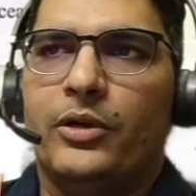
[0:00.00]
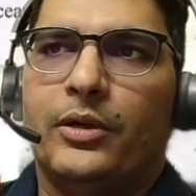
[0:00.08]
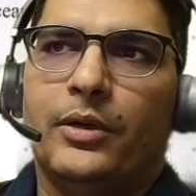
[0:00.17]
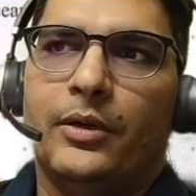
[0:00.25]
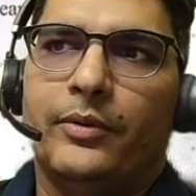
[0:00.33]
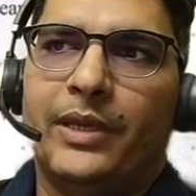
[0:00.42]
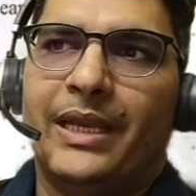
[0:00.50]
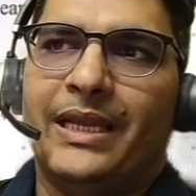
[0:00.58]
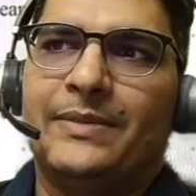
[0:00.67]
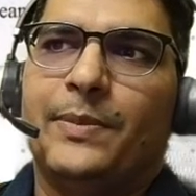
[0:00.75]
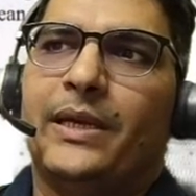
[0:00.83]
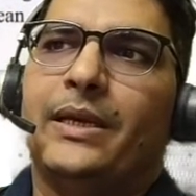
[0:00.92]
we can
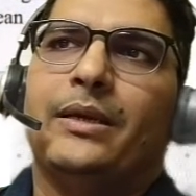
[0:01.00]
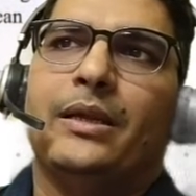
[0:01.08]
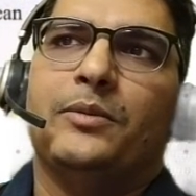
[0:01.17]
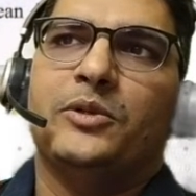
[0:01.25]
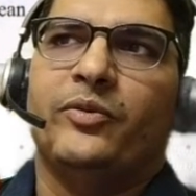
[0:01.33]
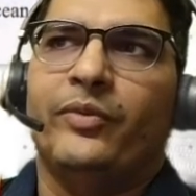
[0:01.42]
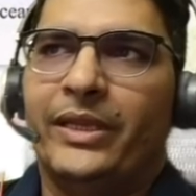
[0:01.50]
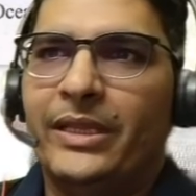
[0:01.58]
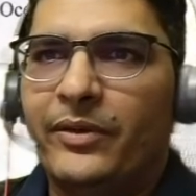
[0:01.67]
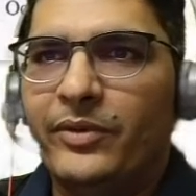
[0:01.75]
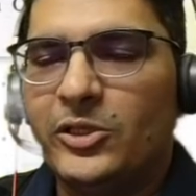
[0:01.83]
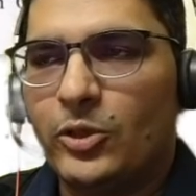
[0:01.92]
expect in terms of
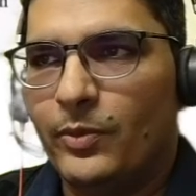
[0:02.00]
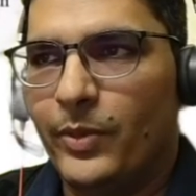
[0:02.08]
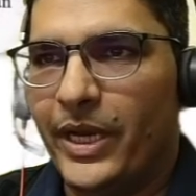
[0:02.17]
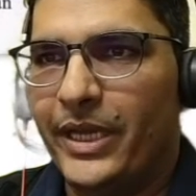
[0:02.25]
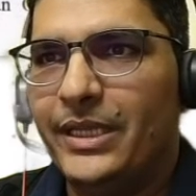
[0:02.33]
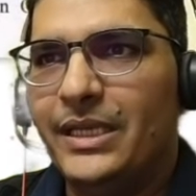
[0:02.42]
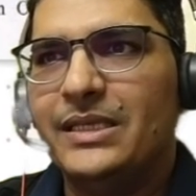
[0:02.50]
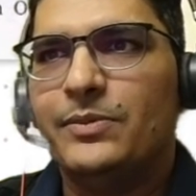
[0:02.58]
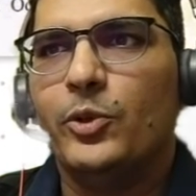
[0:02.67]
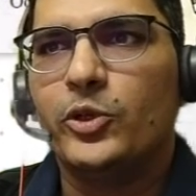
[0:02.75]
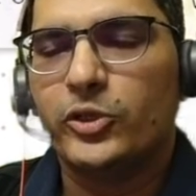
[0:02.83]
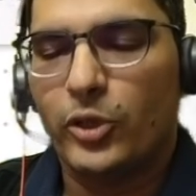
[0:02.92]
whether we should buy these
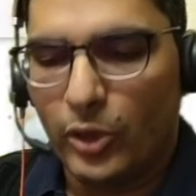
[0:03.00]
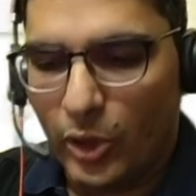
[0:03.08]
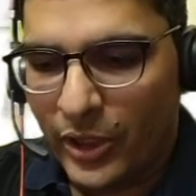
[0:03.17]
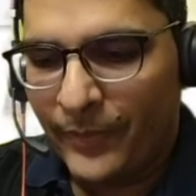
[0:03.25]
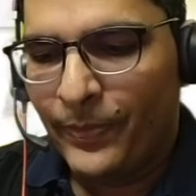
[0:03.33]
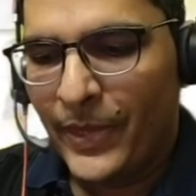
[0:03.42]
books or not.